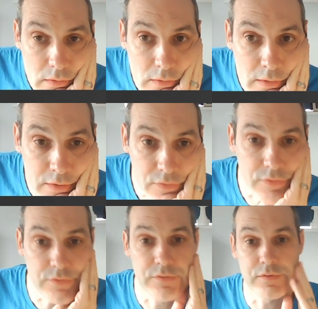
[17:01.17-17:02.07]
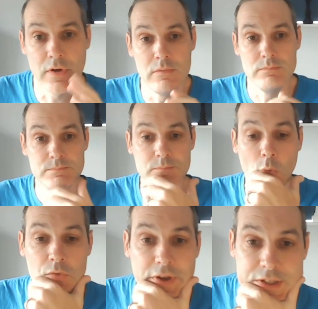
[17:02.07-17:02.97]
it's more
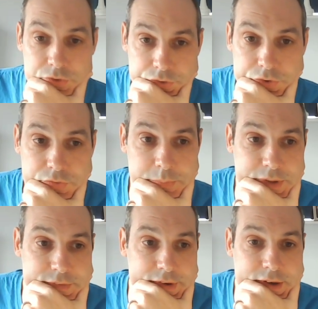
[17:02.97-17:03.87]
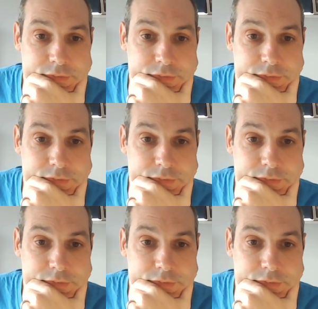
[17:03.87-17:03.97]
dangerous for me to have